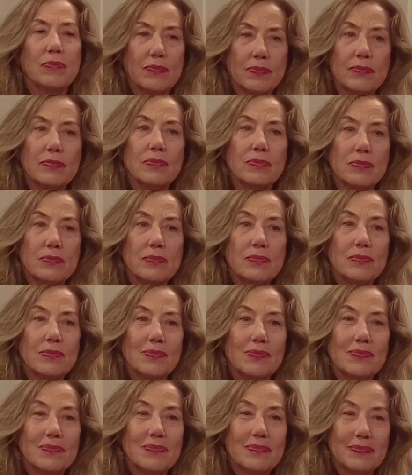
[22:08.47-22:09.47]
trainings in the
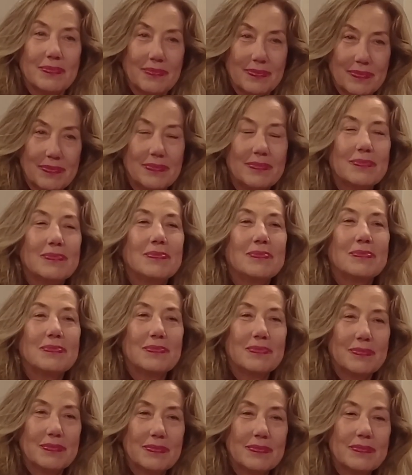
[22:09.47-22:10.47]
space,
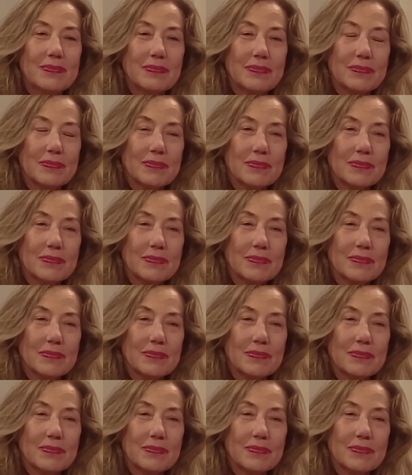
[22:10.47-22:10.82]
and